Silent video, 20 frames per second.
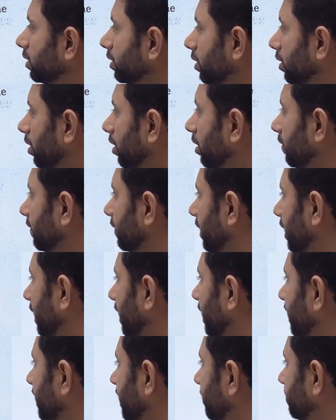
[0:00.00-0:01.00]
of
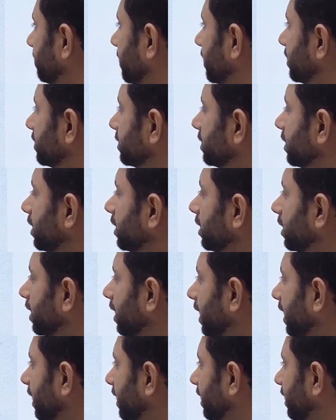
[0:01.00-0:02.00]
any person
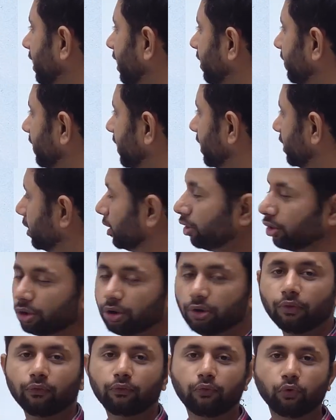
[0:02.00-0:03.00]
connected with
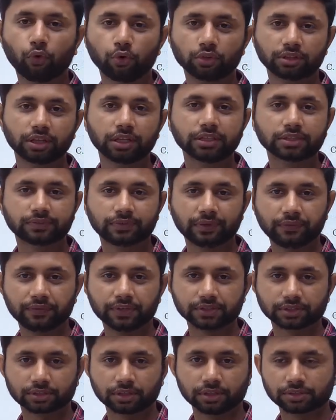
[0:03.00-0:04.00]
four things we've
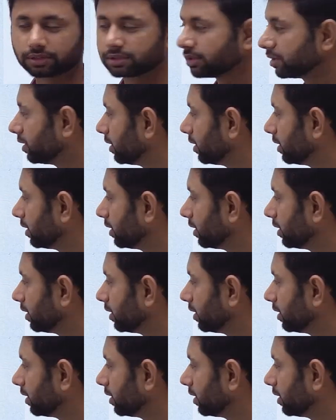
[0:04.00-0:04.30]
discussed: